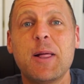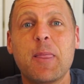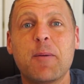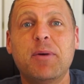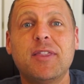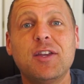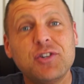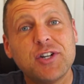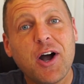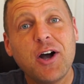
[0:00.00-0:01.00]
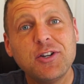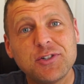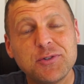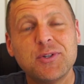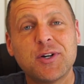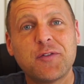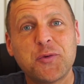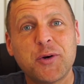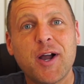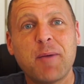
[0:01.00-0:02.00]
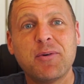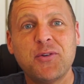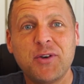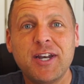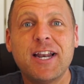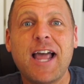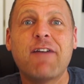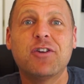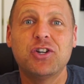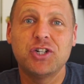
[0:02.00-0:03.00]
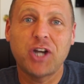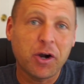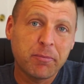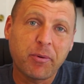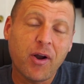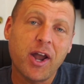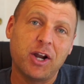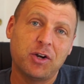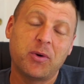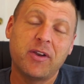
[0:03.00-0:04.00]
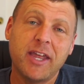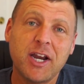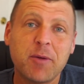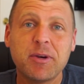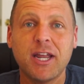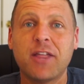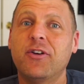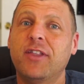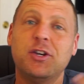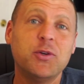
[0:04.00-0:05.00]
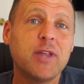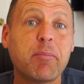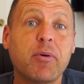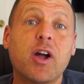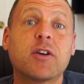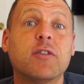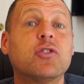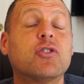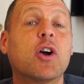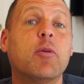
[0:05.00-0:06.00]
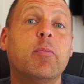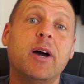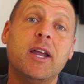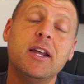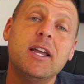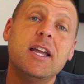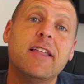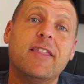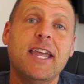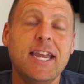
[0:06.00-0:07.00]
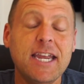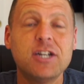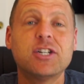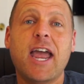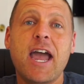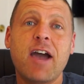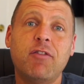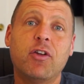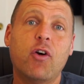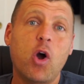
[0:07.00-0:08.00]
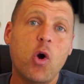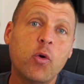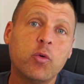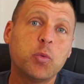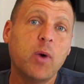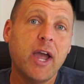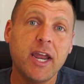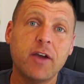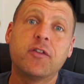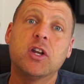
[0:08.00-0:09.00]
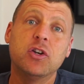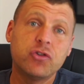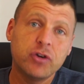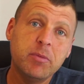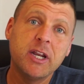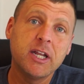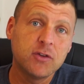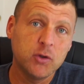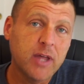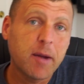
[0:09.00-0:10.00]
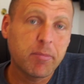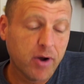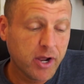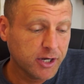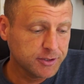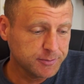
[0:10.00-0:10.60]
But they should also look for an opportunity to have a shared product where they come together and they do that productive struggle, but they each have their own way of contributing to that product.